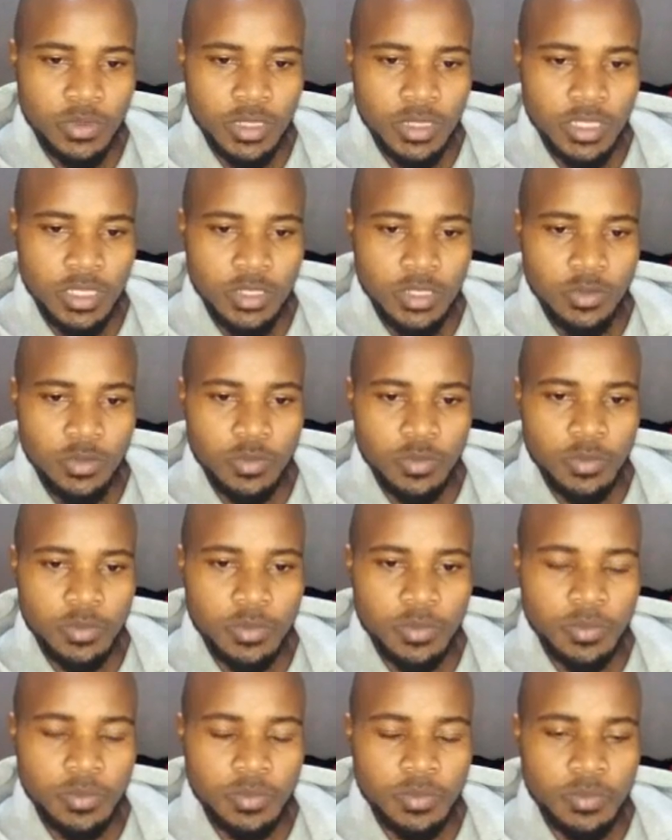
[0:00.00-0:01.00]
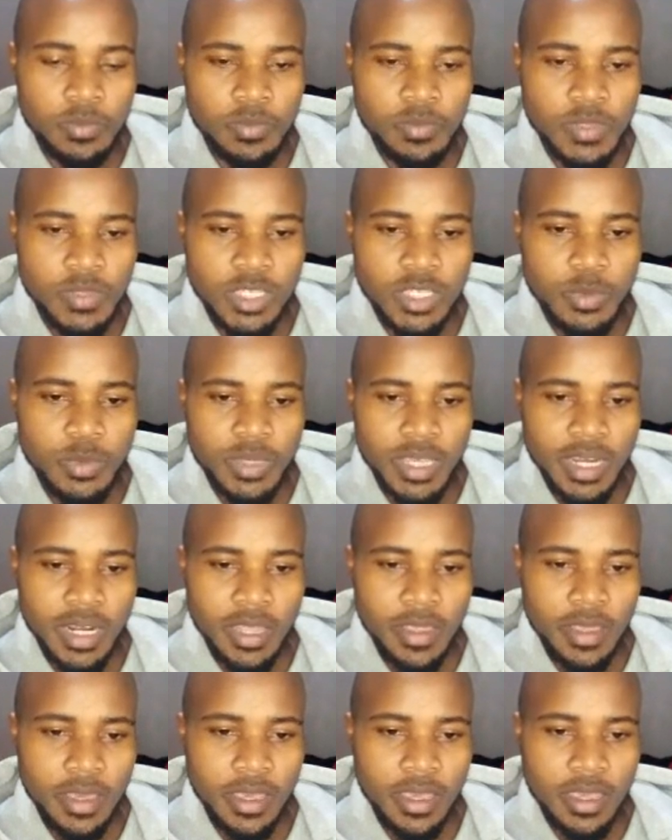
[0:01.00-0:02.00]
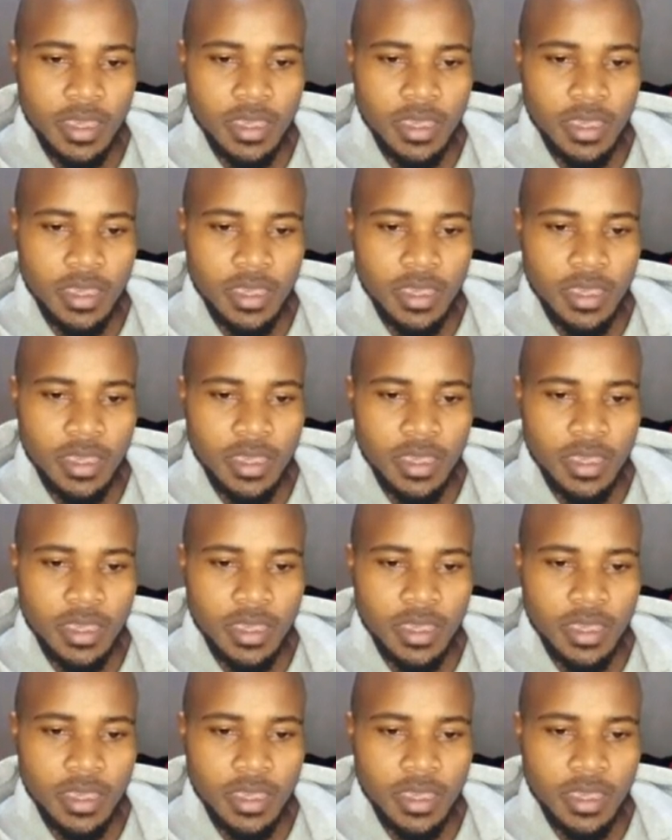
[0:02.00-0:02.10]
It will just be another